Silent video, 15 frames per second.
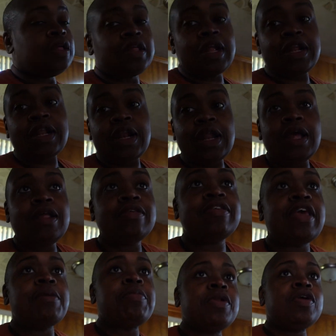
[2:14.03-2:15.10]
It's like the
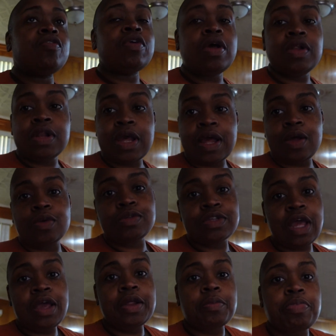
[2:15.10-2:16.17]
landscaping around the house,
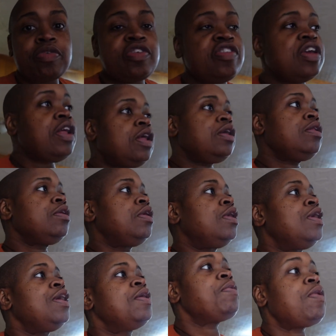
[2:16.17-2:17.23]
I could appreciate it,
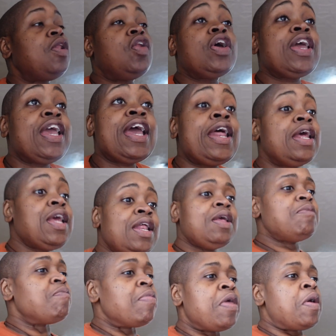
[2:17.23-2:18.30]
looking at it,
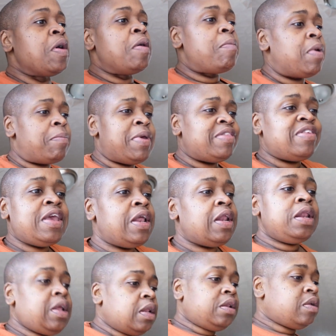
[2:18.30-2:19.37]
but
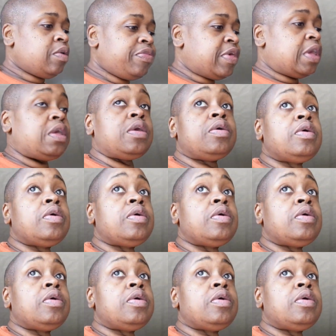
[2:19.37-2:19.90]
maintaining it, no thank you.